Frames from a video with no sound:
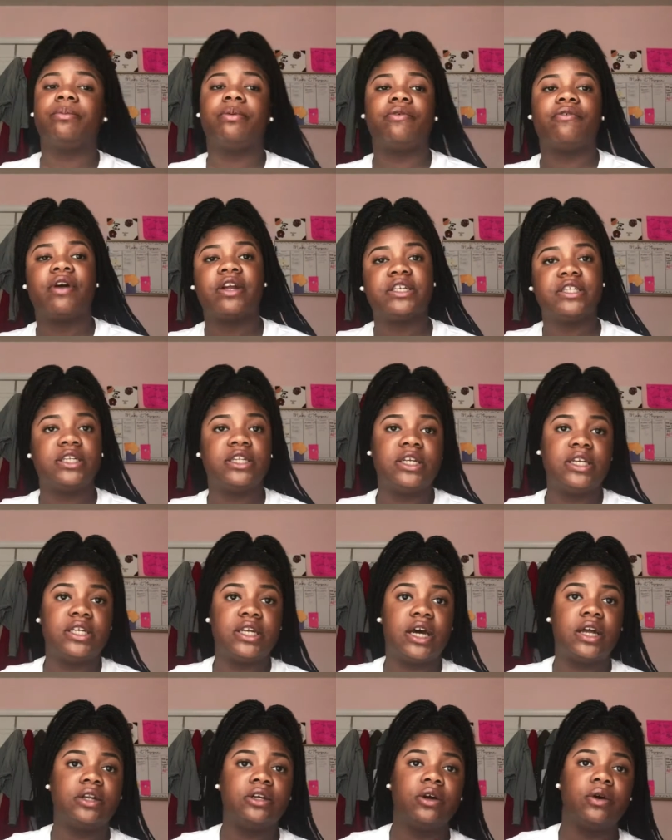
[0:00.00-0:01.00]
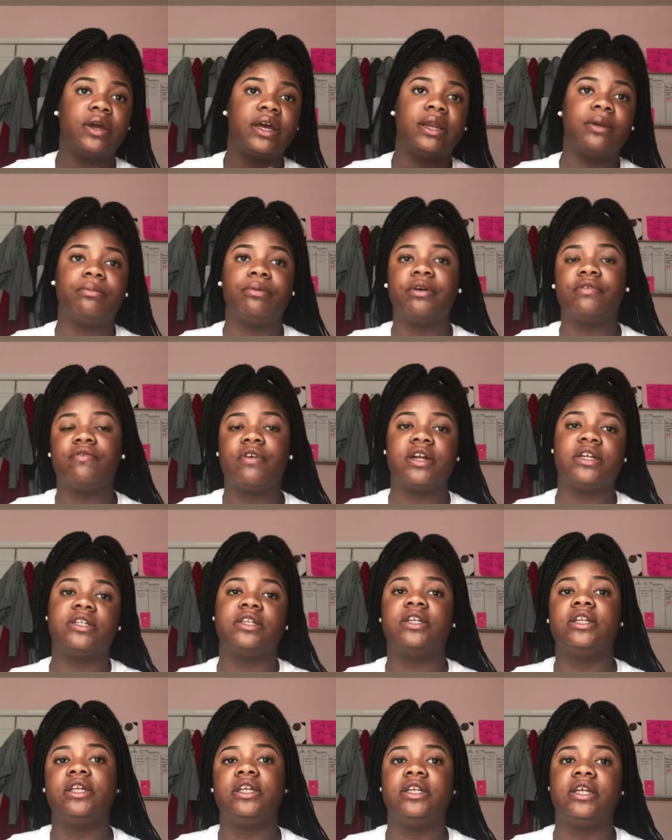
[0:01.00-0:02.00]
professionally done, go get them
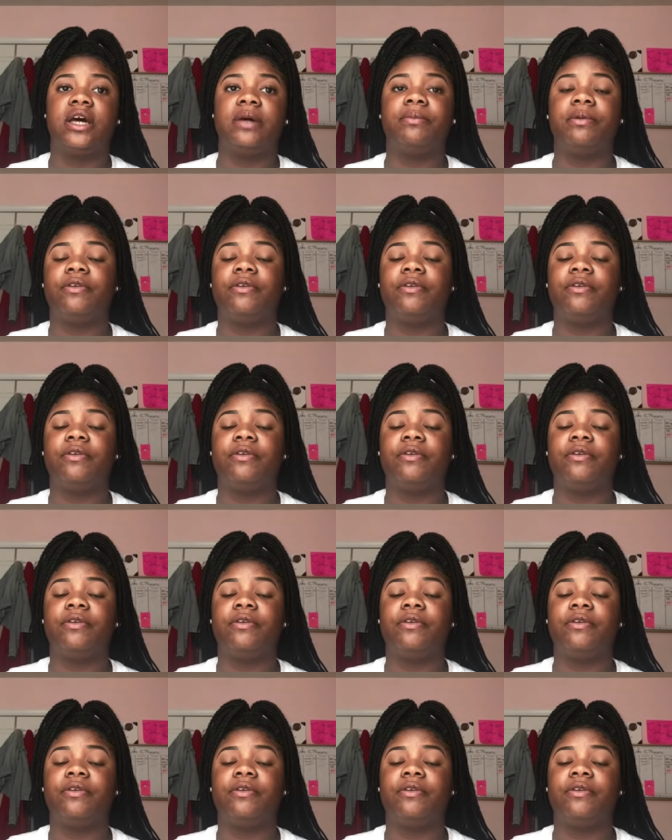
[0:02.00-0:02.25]
professionally done.